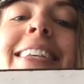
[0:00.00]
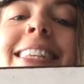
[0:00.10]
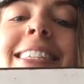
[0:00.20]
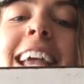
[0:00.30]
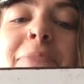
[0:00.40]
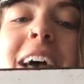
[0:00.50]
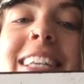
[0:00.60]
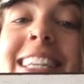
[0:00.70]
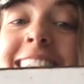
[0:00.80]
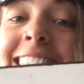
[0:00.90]
is the same
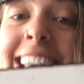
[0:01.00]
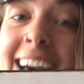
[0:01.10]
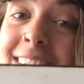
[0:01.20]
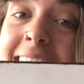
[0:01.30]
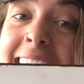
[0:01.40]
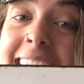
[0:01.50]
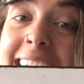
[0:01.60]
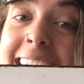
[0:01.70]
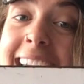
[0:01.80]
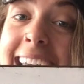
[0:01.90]
as
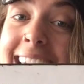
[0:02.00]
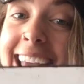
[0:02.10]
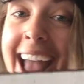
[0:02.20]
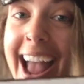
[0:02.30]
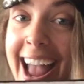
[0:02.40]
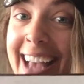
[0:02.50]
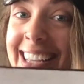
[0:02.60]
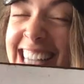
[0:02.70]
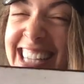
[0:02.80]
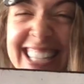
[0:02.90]
7. Is
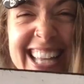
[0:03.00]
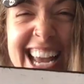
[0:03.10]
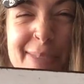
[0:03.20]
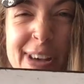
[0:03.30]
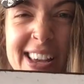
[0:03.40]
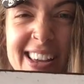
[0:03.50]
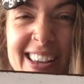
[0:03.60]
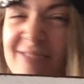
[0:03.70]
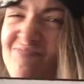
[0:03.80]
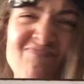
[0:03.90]
that the same?
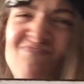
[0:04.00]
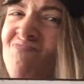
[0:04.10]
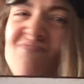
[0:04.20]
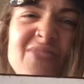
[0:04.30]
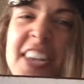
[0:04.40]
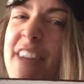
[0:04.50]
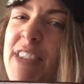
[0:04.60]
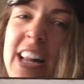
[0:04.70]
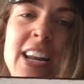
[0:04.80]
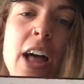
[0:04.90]

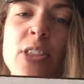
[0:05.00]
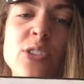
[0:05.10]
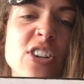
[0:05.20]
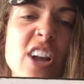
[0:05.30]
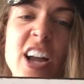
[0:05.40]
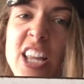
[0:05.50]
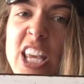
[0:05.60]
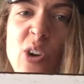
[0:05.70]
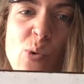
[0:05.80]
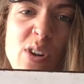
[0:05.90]
Definitely not. Those are not
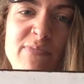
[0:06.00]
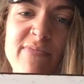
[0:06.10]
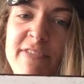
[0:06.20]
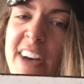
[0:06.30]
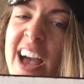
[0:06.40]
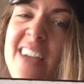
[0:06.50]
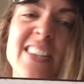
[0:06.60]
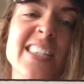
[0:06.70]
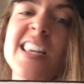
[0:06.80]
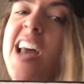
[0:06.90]
equal. 5
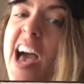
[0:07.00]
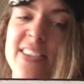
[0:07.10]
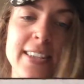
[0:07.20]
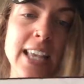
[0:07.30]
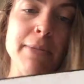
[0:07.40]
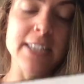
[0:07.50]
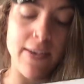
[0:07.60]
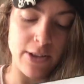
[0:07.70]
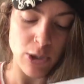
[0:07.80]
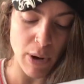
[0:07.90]
is not the same as
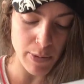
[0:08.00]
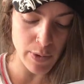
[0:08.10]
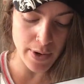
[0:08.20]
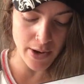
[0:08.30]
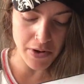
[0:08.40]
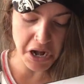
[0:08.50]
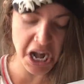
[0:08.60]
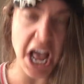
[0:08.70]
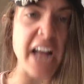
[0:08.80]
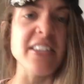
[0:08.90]
7. So remember, we would go
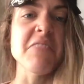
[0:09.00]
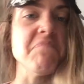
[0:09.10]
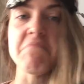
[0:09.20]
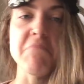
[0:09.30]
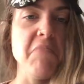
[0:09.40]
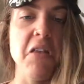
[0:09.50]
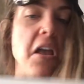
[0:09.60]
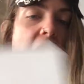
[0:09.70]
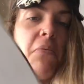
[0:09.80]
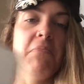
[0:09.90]
not.
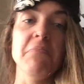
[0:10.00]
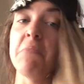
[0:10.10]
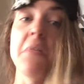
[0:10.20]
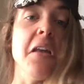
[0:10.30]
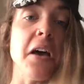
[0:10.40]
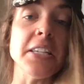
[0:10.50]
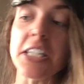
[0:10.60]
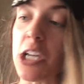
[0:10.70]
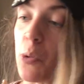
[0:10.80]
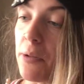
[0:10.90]
No, not
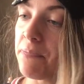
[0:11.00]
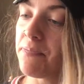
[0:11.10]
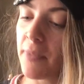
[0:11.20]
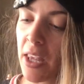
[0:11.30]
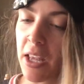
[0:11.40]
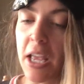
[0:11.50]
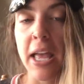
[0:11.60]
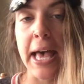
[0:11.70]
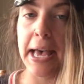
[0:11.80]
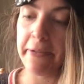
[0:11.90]
equal.
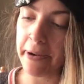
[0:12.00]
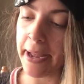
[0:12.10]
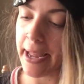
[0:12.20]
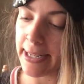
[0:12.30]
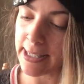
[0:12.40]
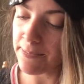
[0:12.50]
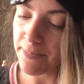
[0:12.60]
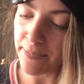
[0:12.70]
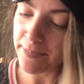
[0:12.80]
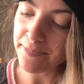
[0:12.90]
All right.
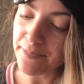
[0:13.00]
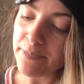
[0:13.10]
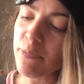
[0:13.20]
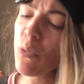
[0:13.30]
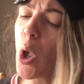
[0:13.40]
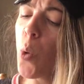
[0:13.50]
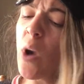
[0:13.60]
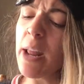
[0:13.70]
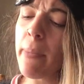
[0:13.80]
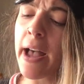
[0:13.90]

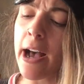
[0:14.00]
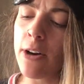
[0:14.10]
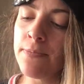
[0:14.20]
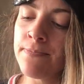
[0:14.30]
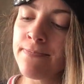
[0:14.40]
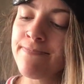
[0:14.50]
What about